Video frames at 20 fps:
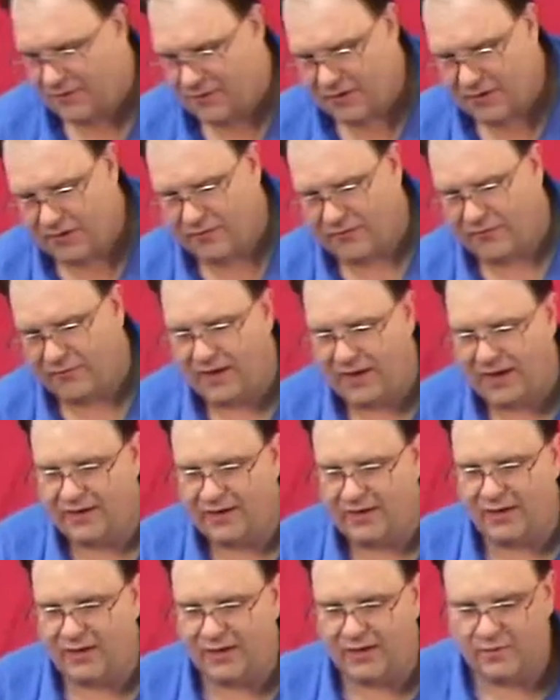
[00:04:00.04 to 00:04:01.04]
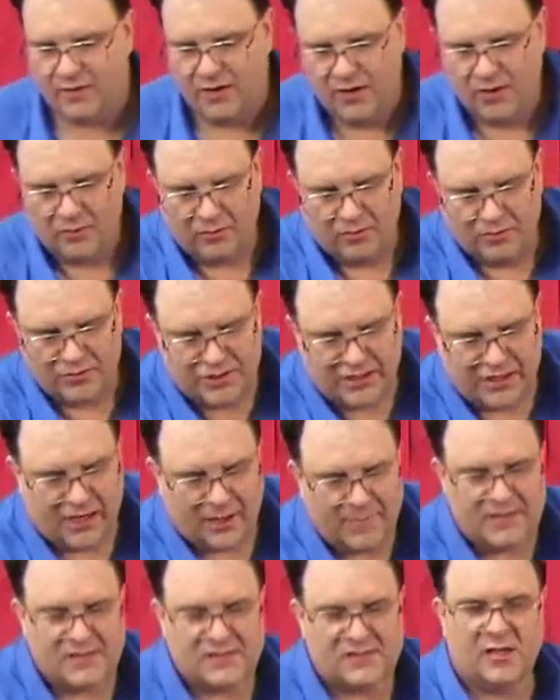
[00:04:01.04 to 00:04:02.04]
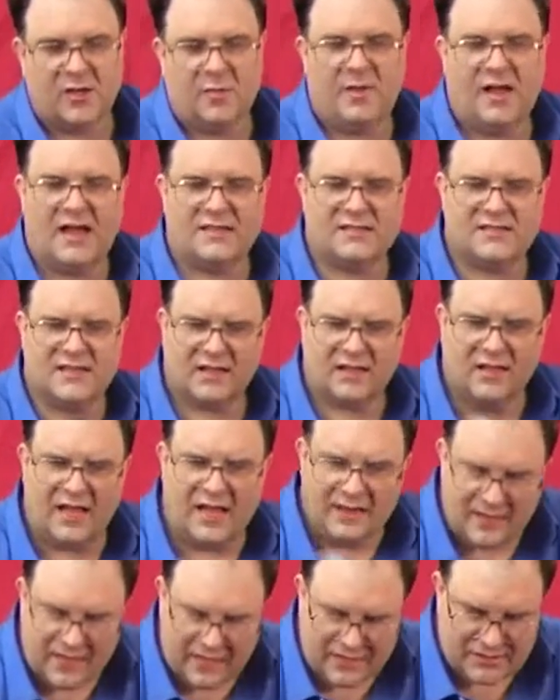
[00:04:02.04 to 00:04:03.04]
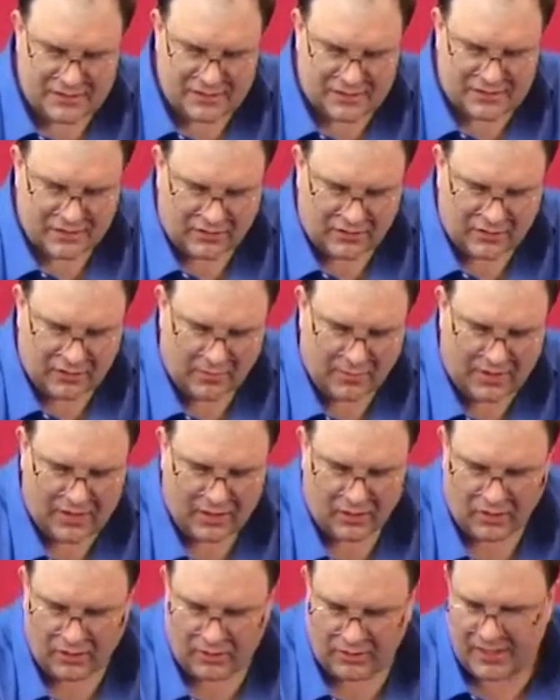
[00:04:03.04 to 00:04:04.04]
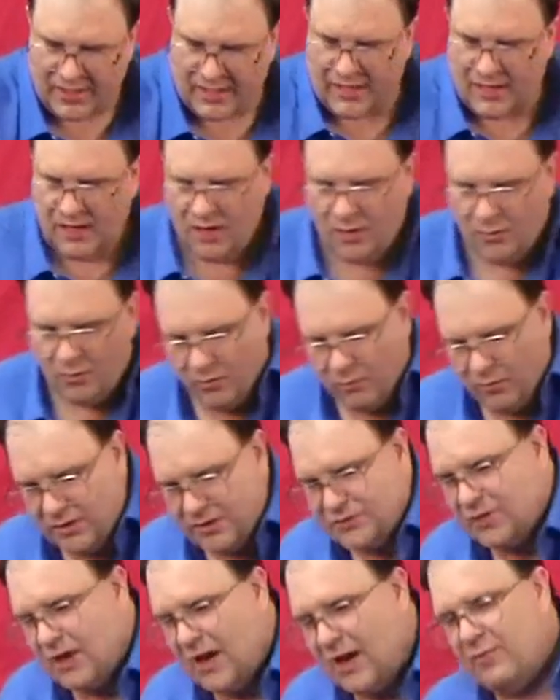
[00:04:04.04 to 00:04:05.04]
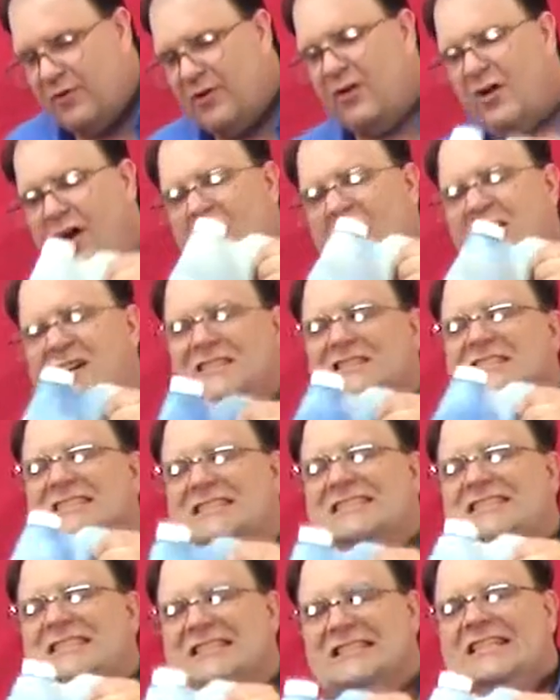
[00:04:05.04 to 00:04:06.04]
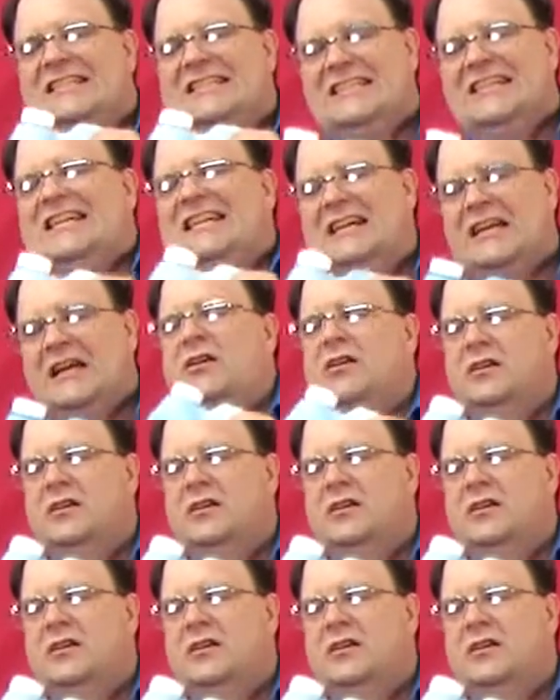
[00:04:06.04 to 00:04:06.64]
you, you find here, we'll shake up this little bottle, say, Clayton, that's just a little bottle. Okay. Well, we'll try real hard. Ah,